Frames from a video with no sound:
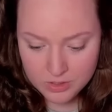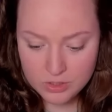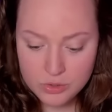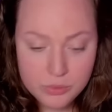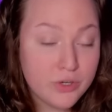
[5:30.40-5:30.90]

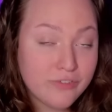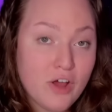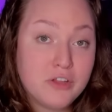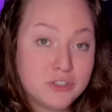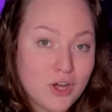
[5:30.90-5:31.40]
You and your
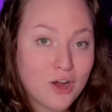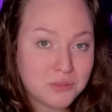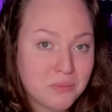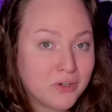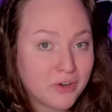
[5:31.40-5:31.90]
father
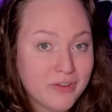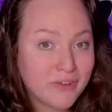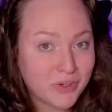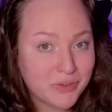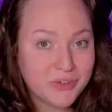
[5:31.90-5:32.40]
talked about your
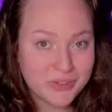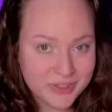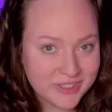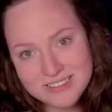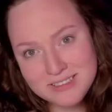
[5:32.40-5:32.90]
favorite
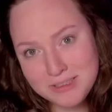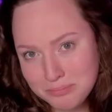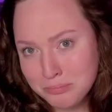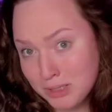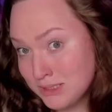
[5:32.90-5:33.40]
food. Is
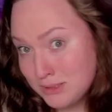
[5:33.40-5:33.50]
it breast